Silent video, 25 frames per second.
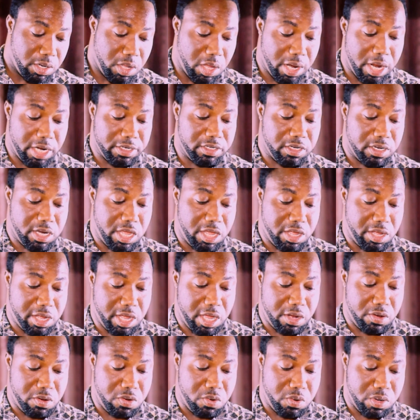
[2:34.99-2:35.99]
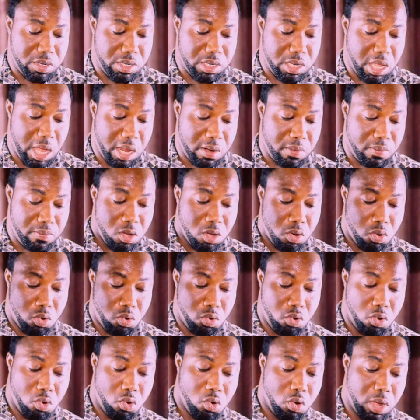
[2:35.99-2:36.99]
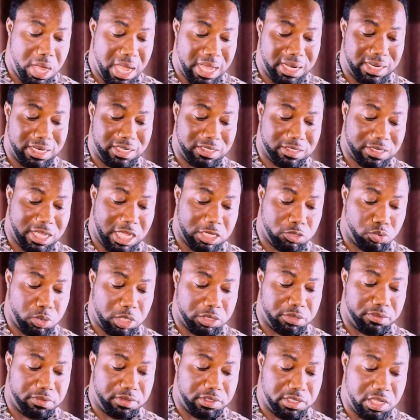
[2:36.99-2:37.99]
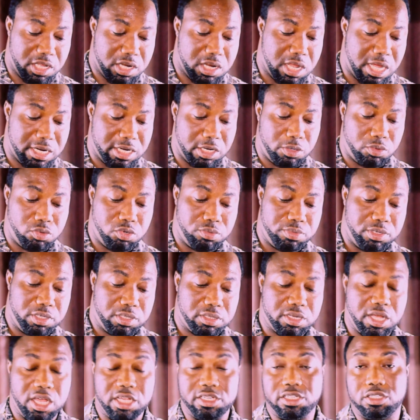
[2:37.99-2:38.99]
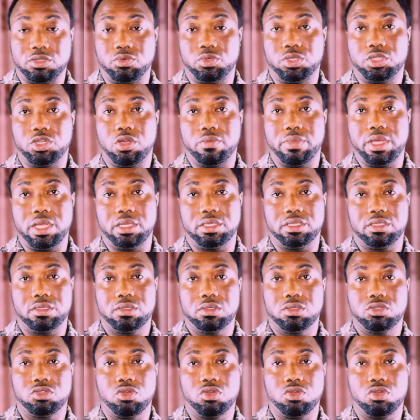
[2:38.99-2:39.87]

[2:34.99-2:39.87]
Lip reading: The other thing that you can do is that go and discuss what you studied at a group discussion with your mates.